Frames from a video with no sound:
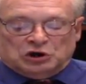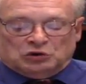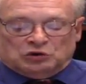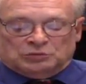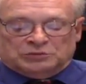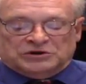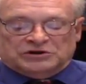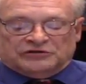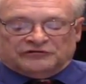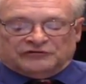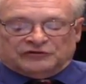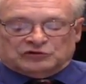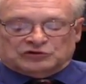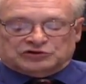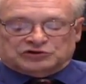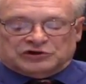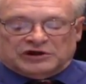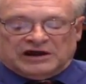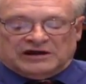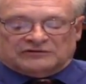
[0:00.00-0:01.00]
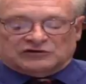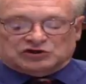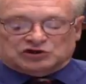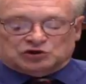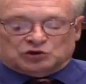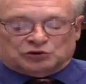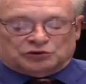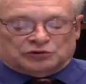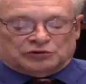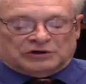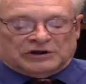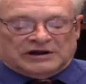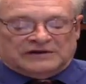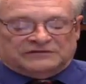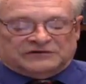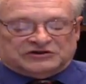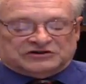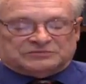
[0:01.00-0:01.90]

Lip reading: will be the first to have a shorter life